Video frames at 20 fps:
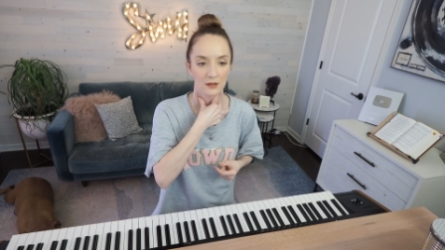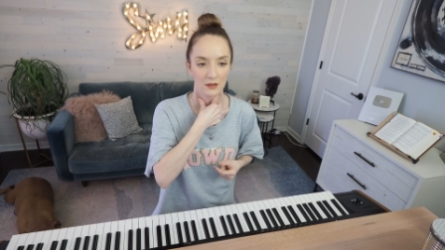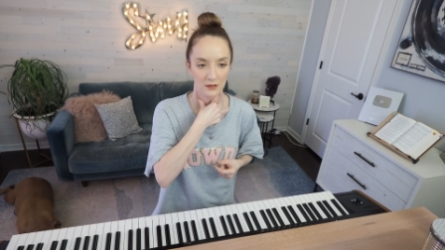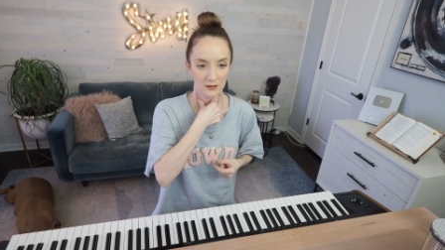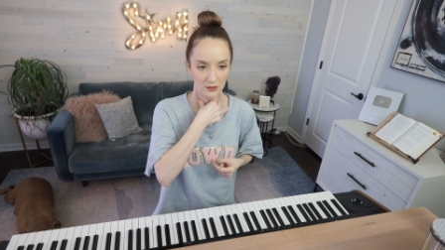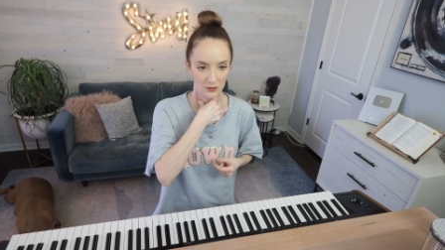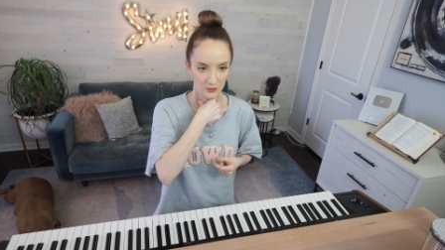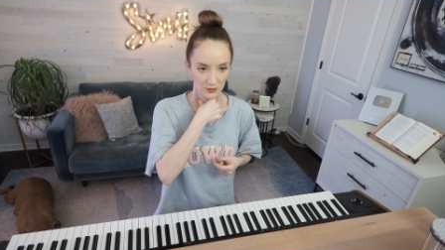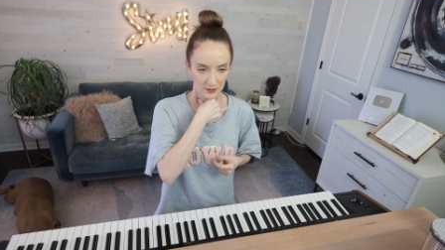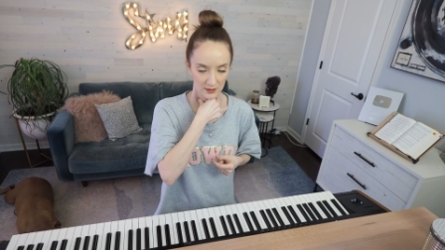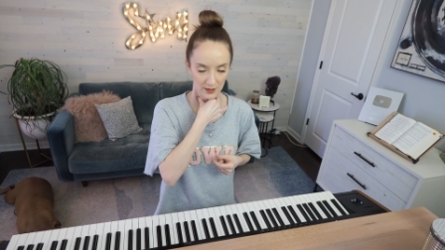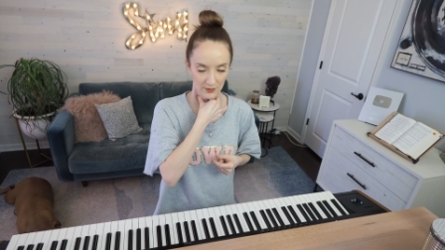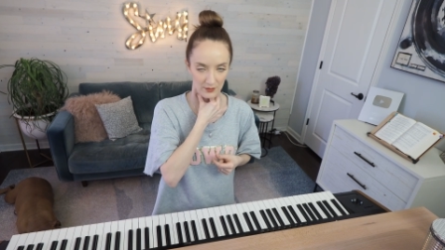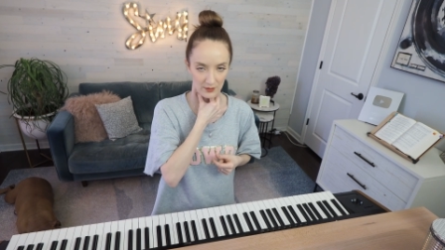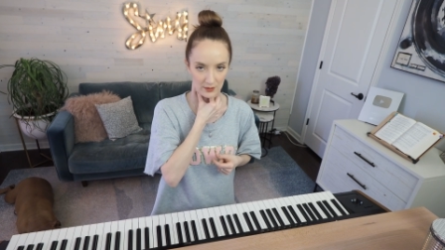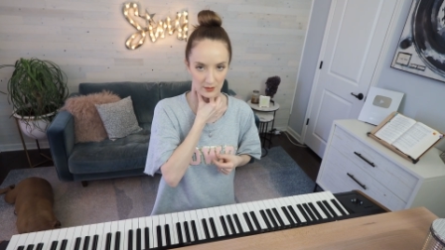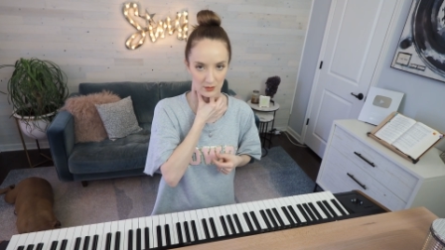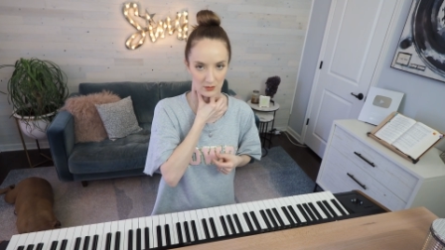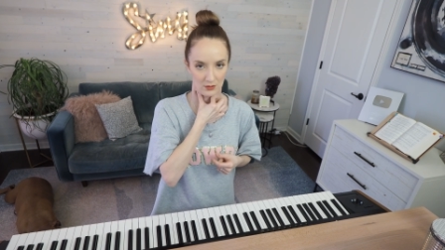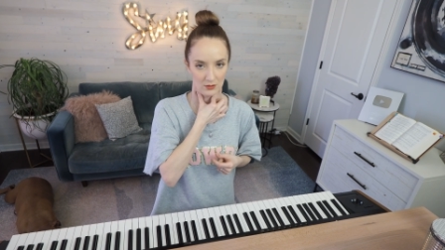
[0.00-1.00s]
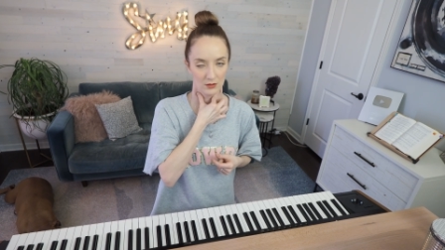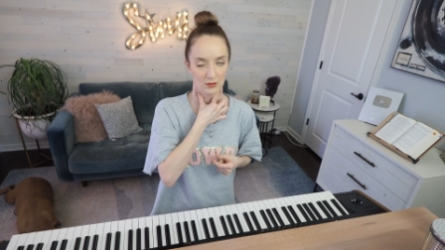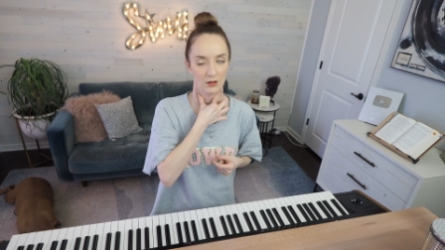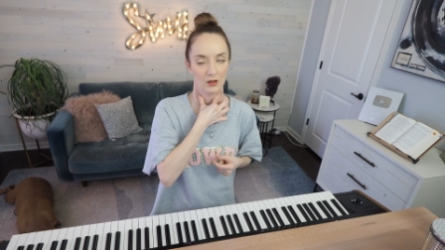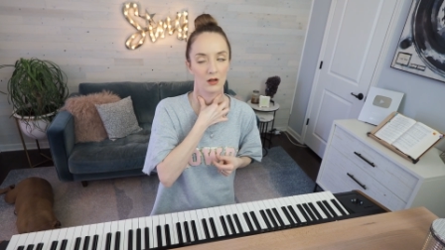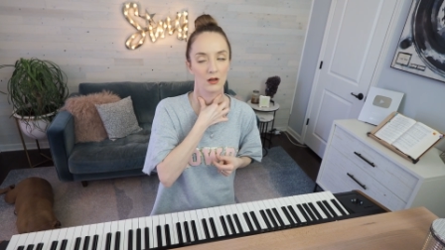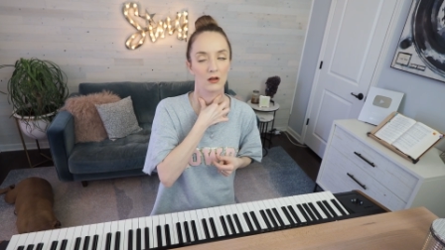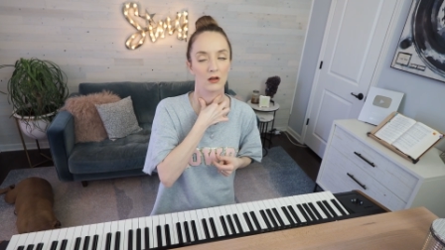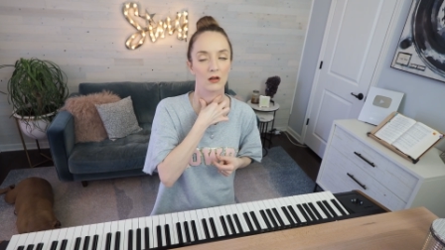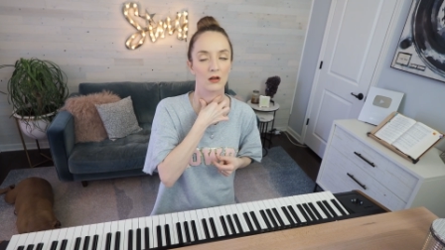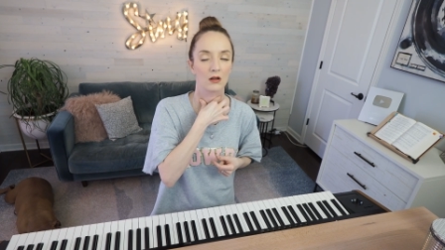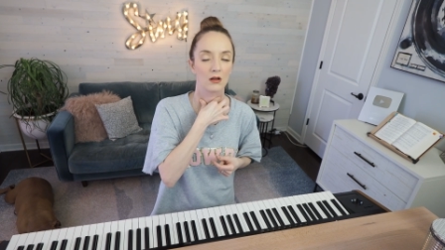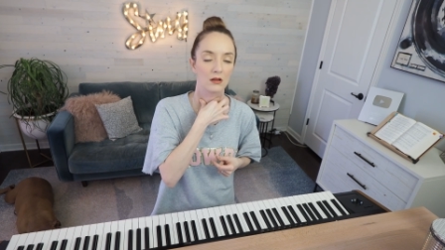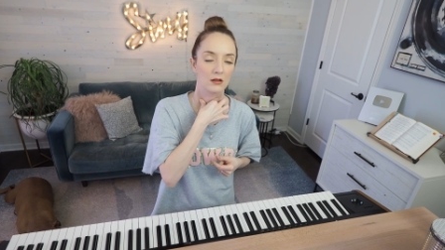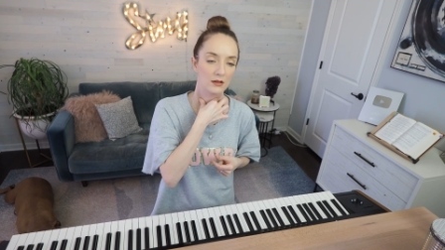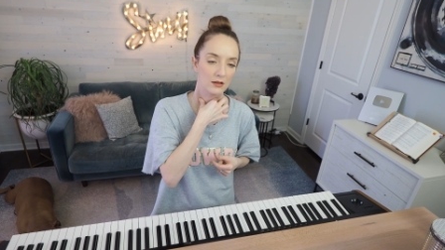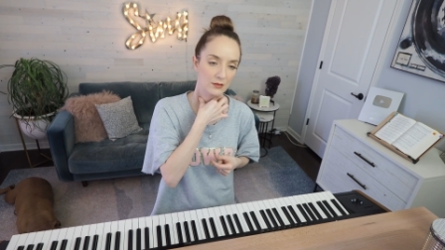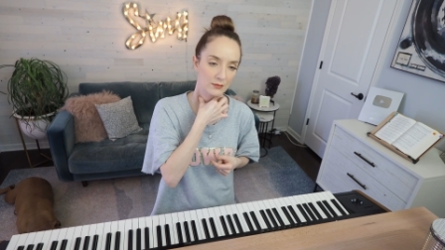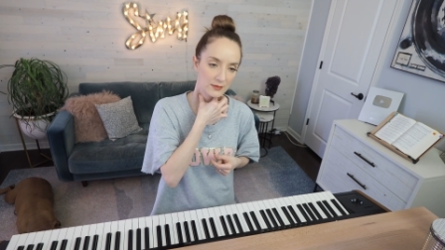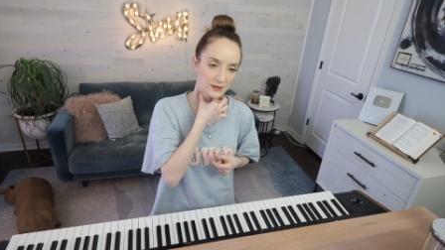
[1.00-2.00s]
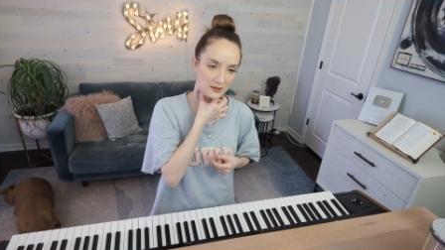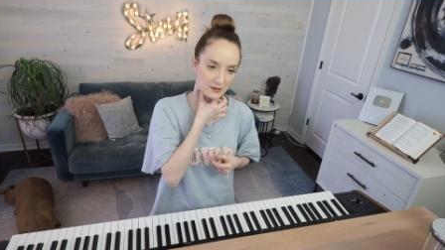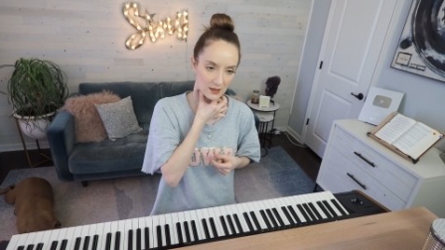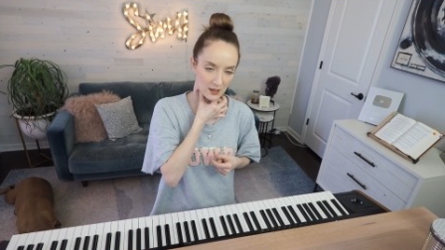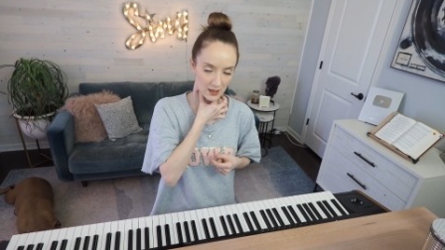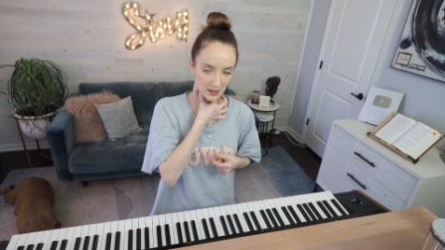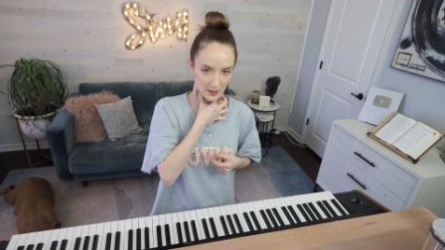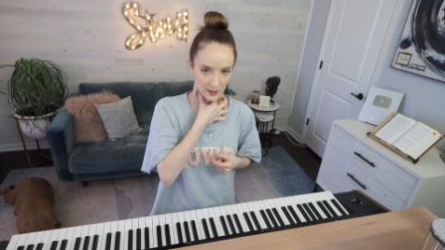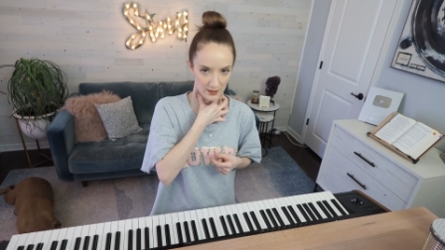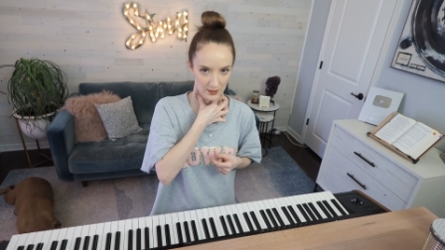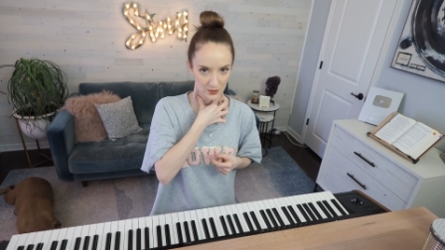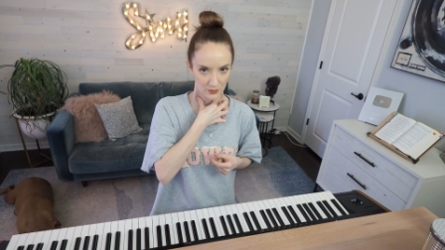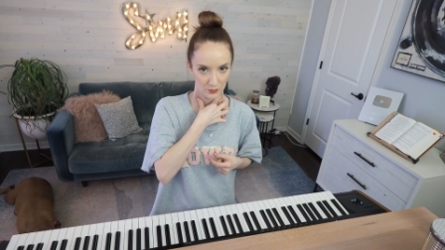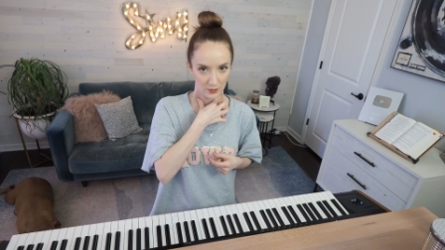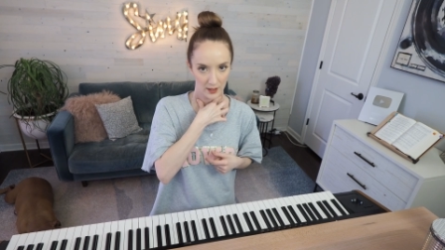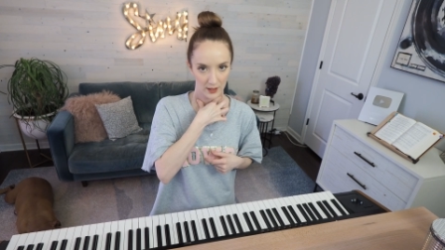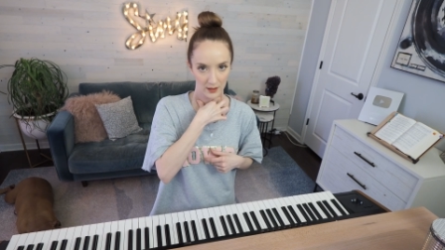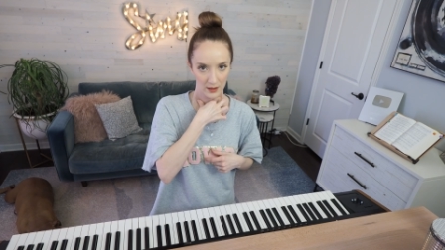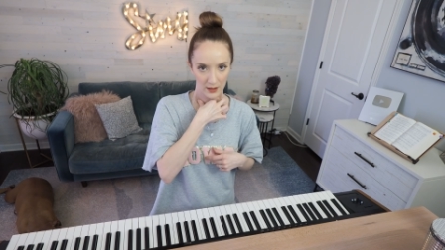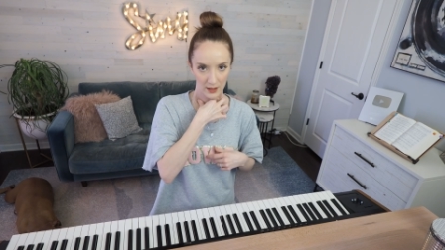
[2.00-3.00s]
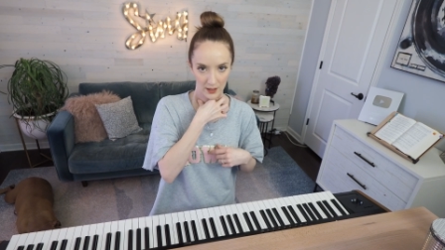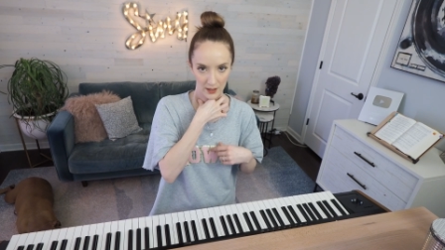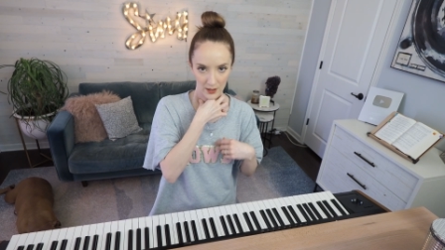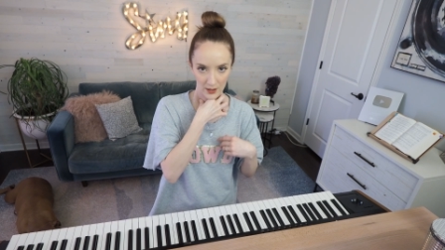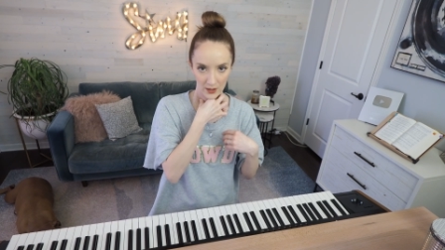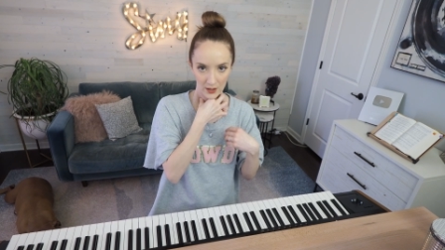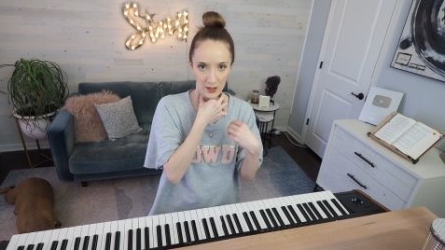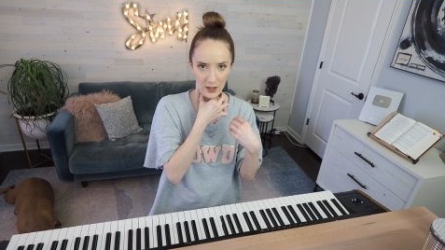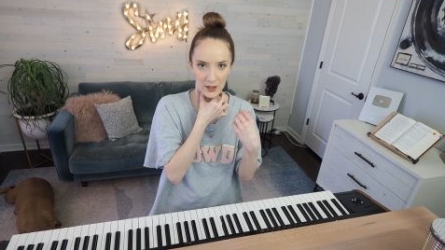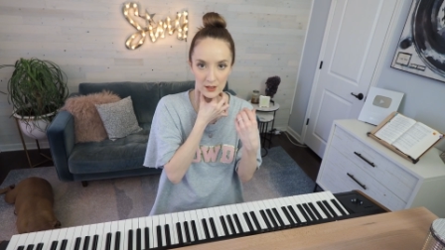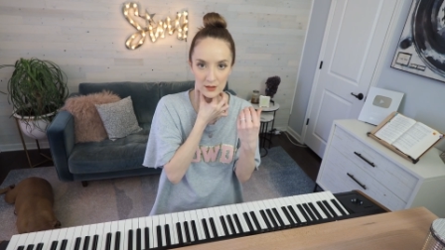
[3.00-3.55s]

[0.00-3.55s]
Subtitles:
So just give it a little massage right there